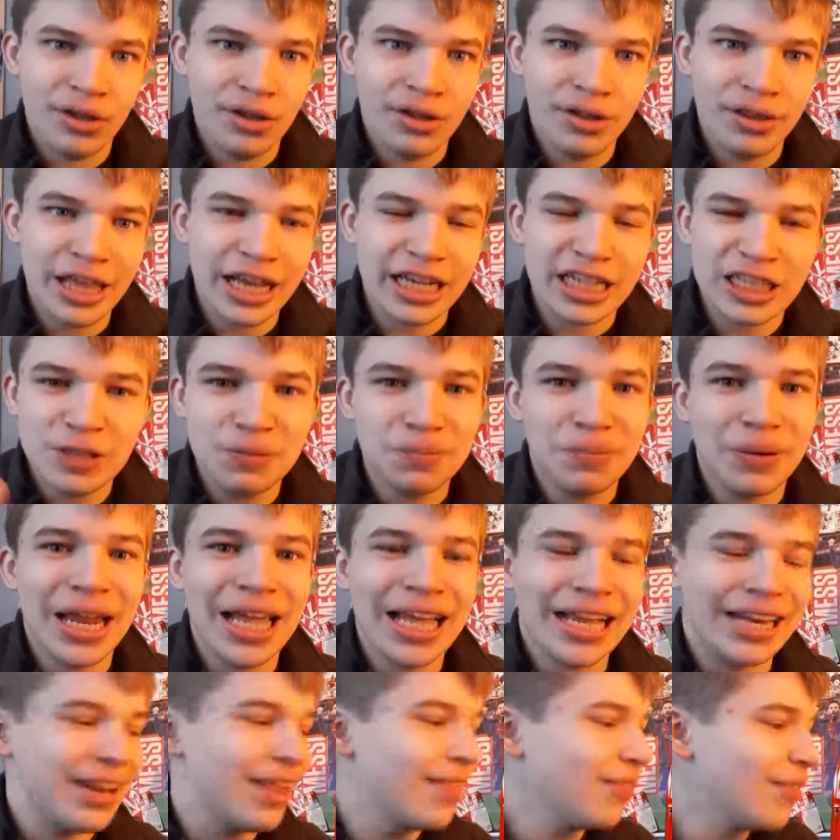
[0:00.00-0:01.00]

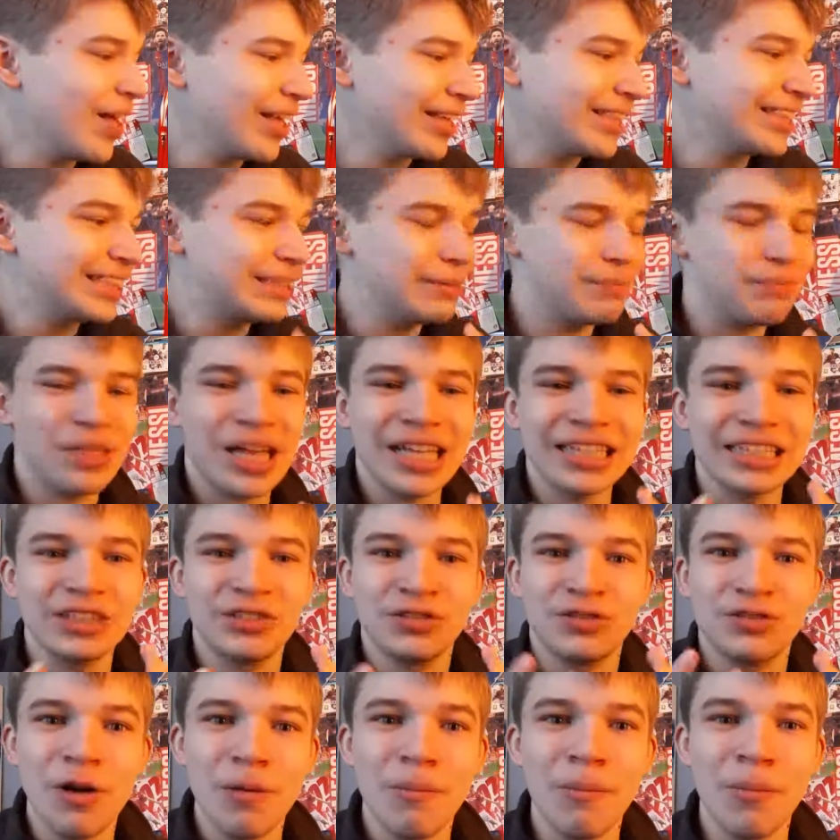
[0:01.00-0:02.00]
Explain. That is
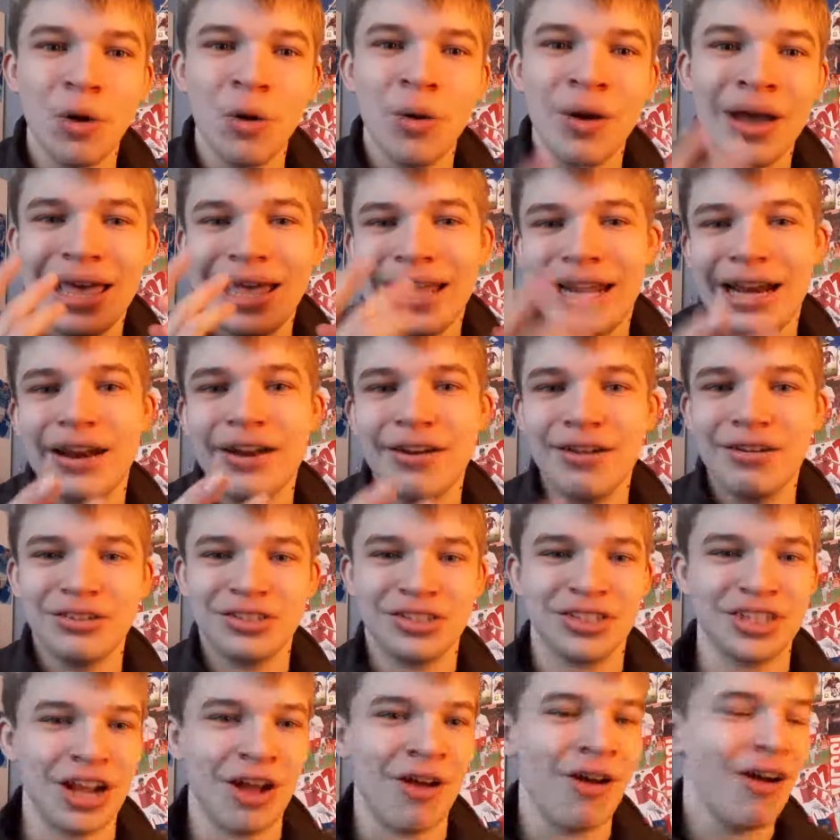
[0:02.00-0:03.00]
football in a
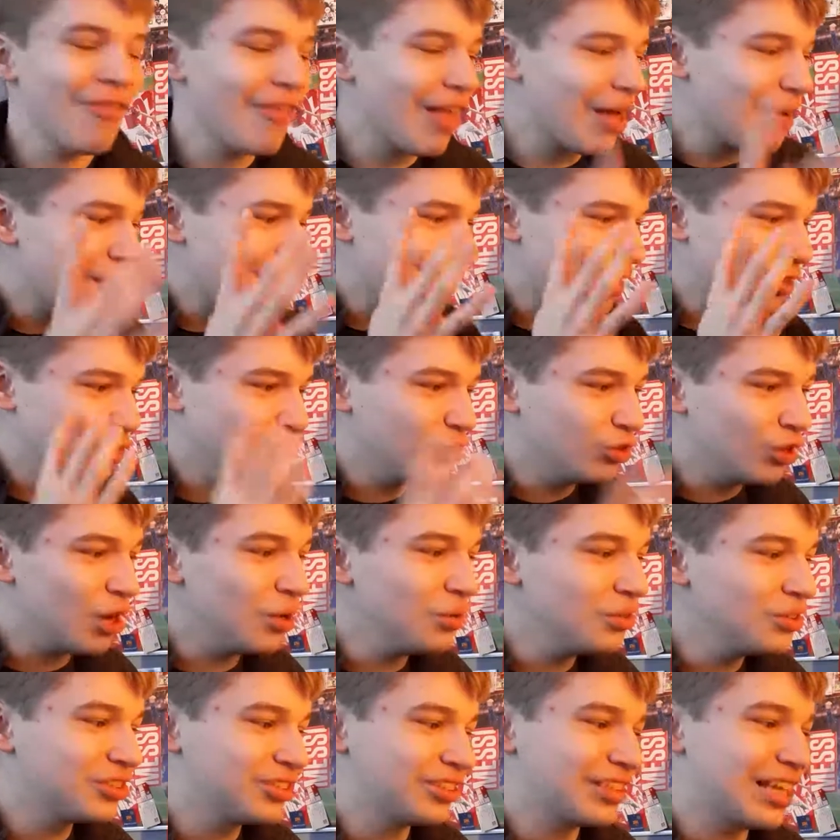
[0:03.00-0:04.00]
nutshell. That makes
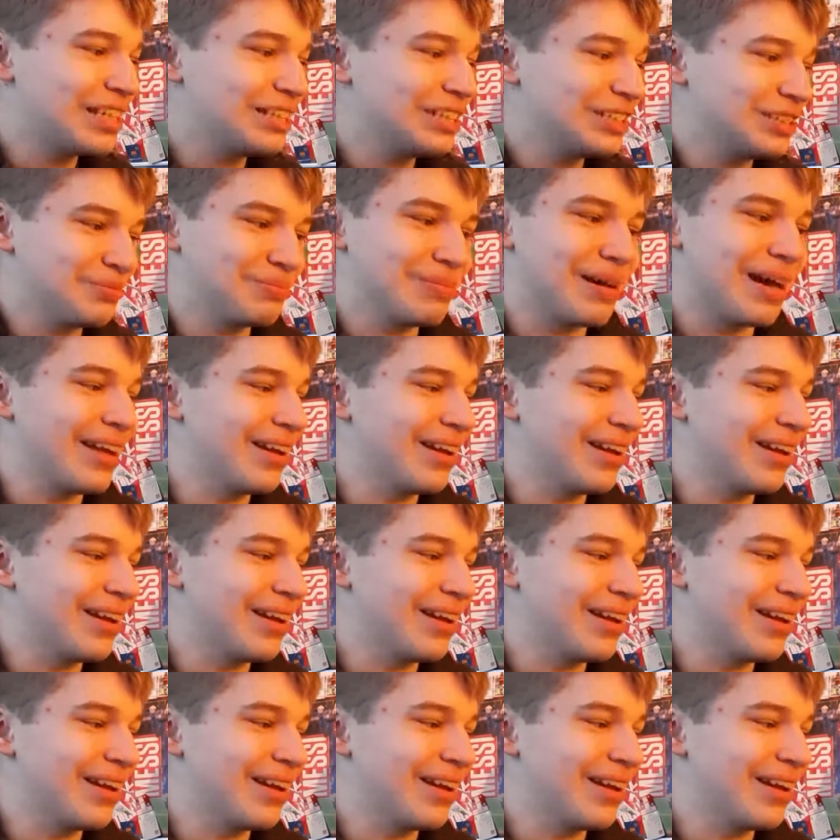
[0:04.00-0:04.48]
no sense, man.